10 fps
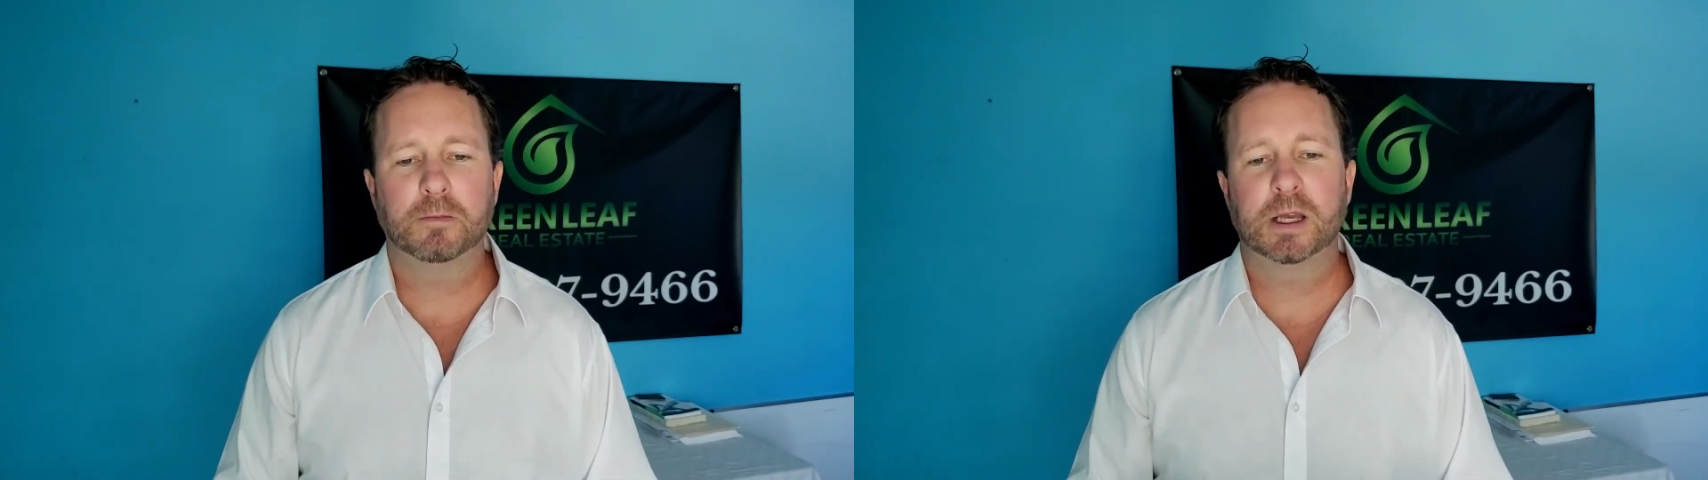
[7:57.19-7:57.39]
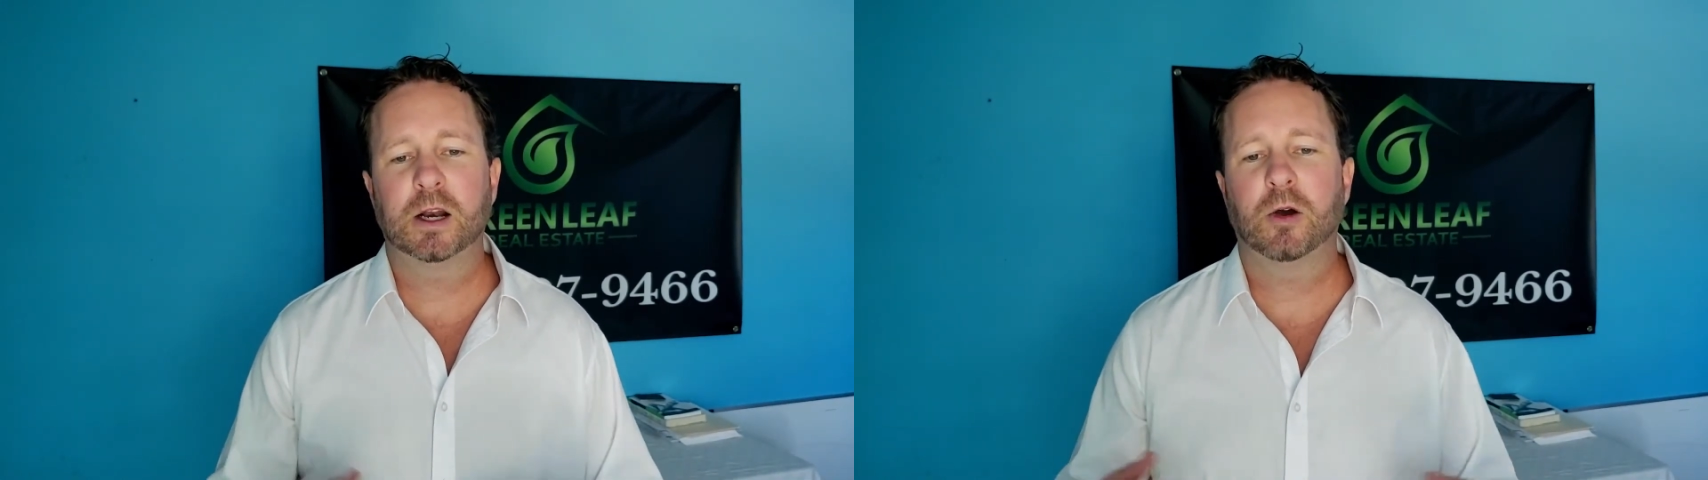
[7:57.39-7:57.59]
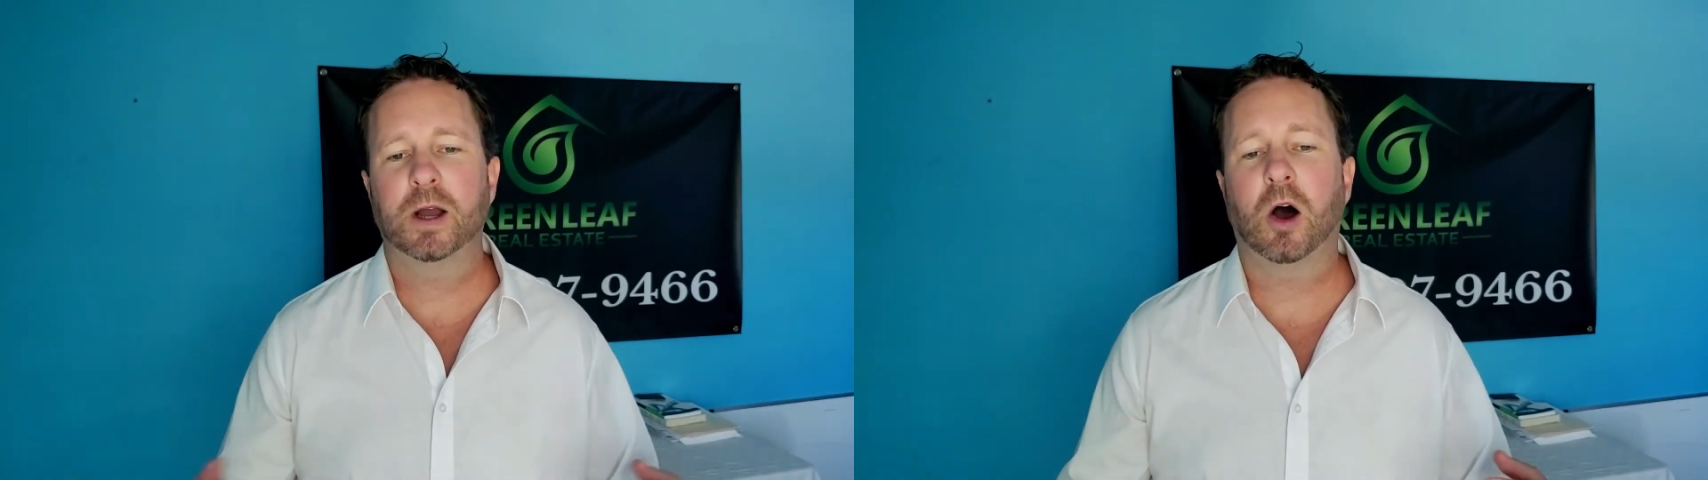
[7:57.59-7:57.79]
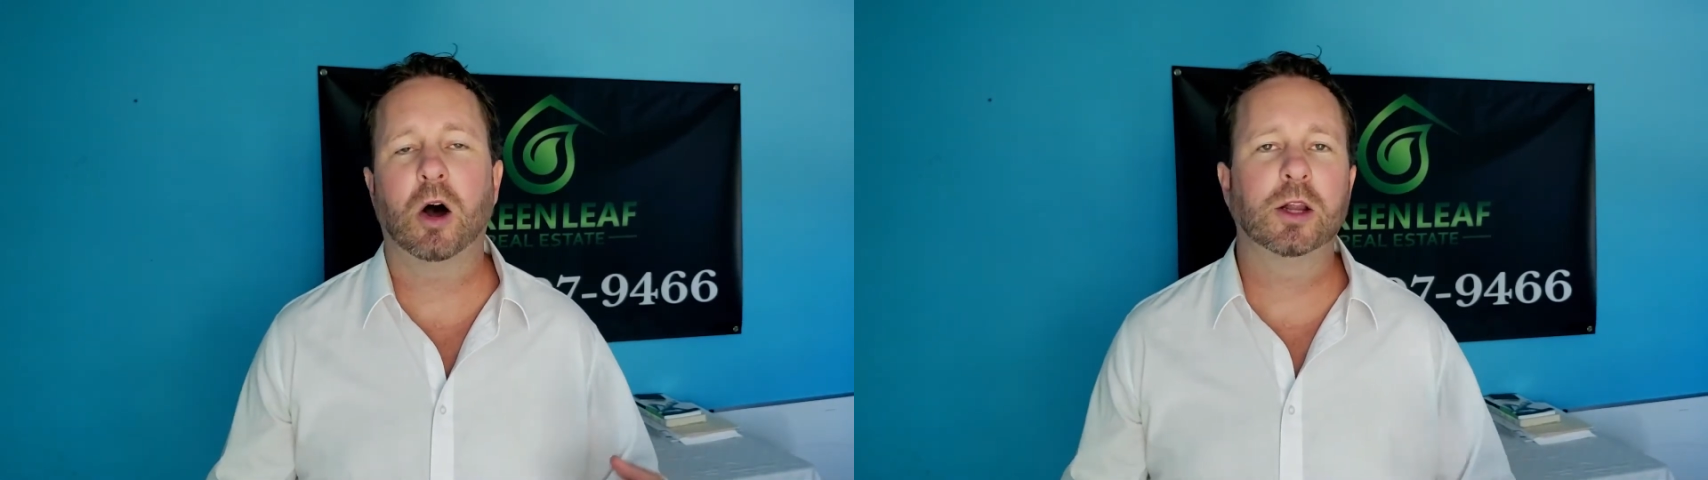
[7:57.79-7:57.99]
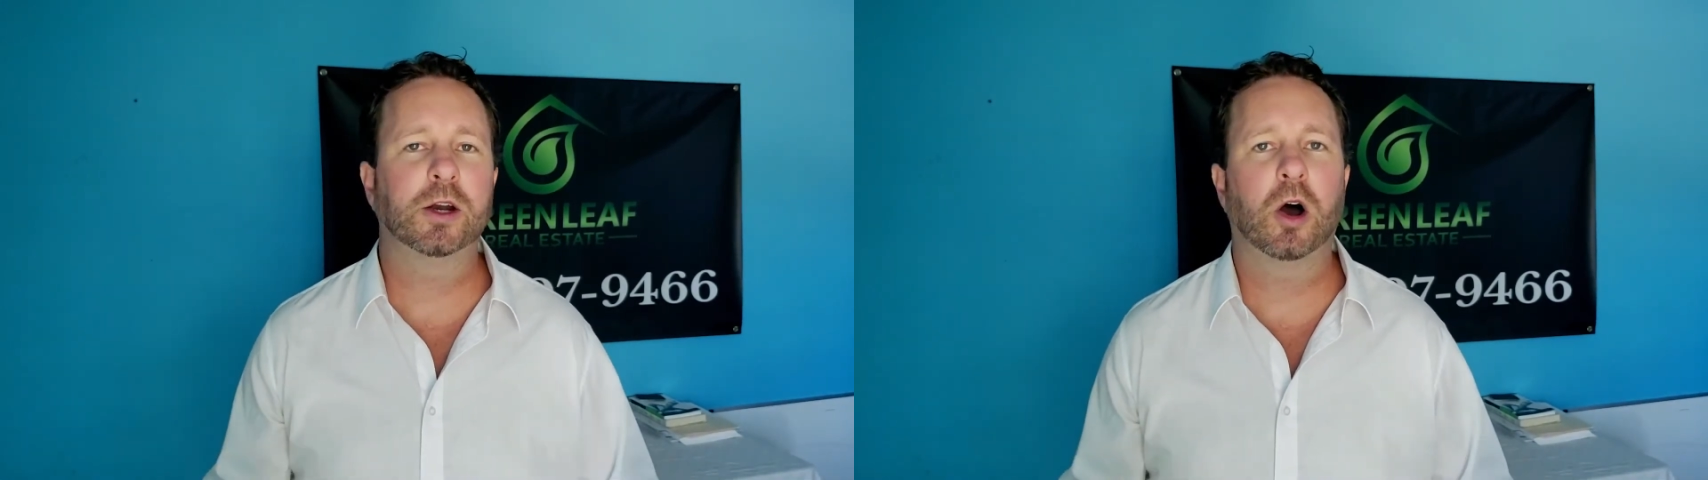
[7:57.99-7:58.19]
you know,
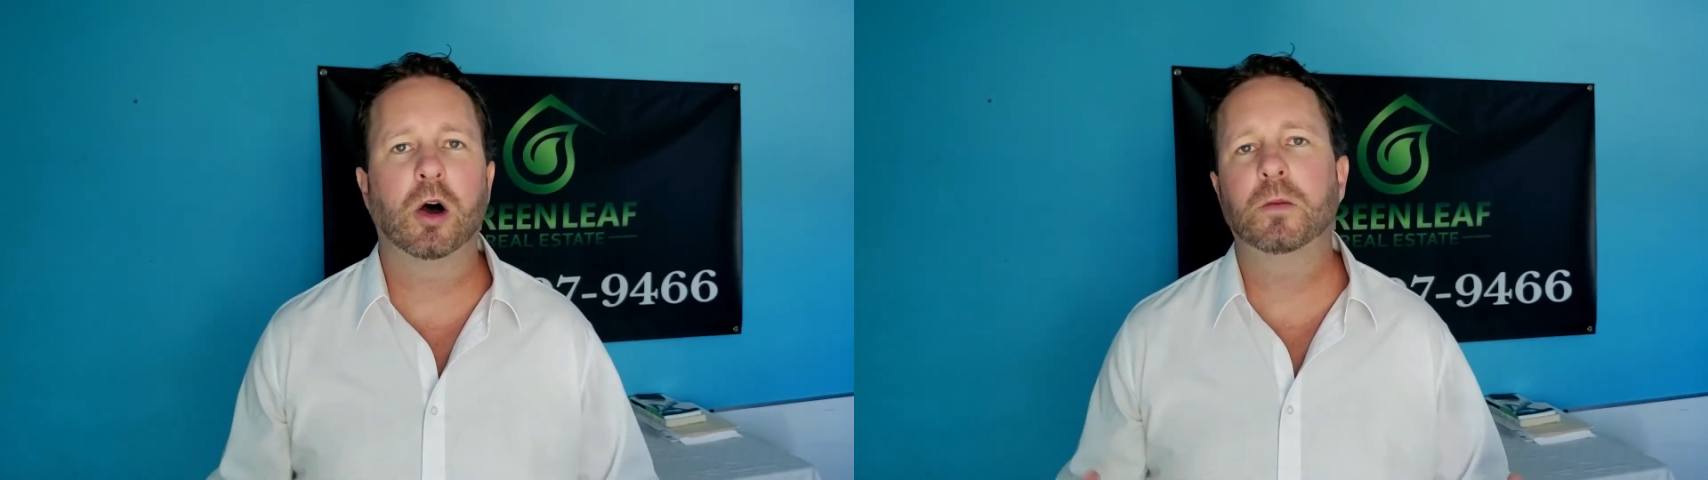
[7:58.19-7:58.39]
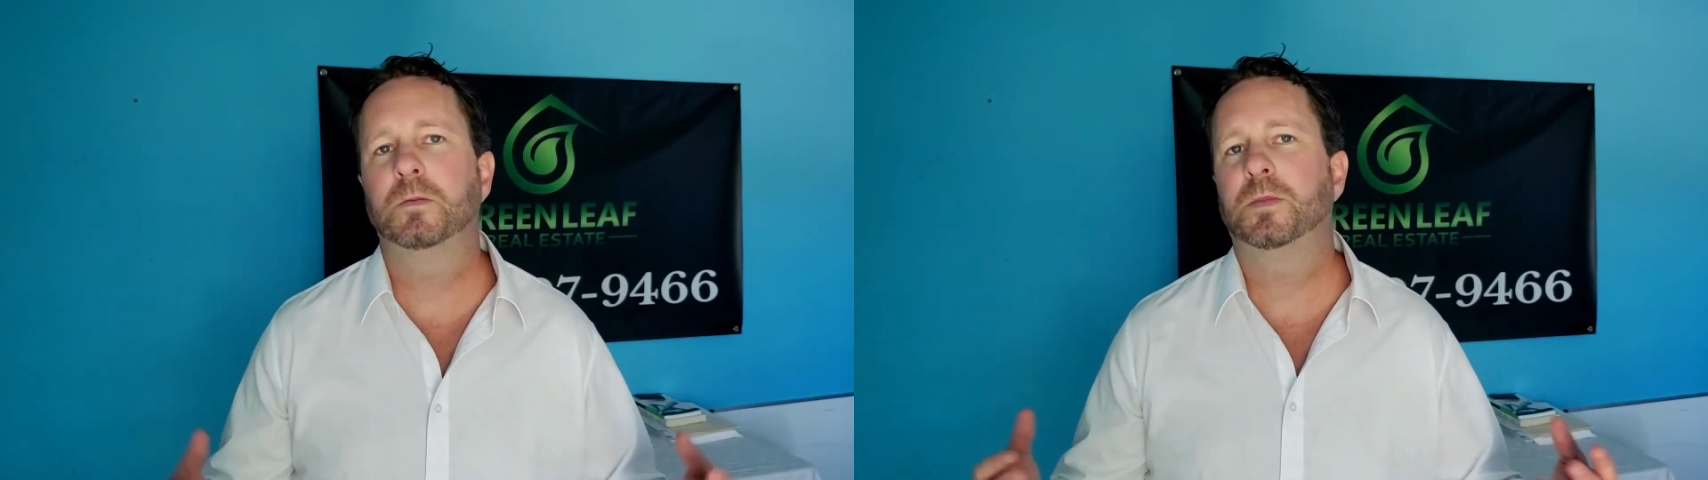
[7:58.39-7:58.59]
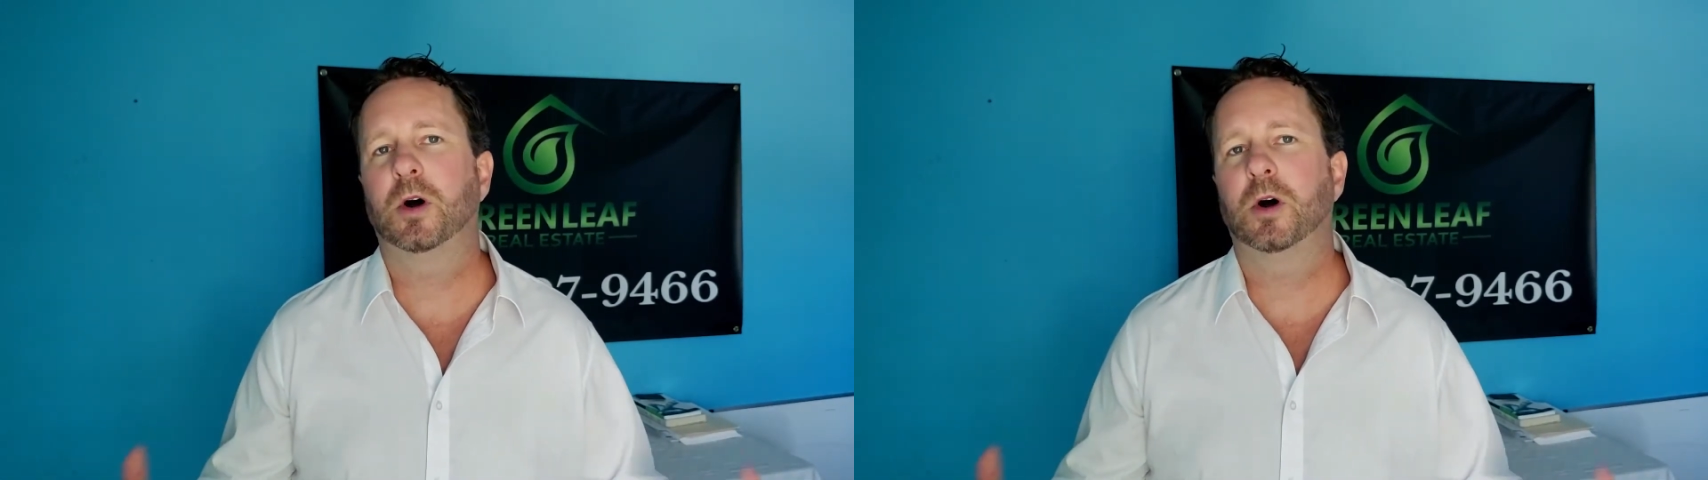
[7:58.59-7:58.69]
all in all,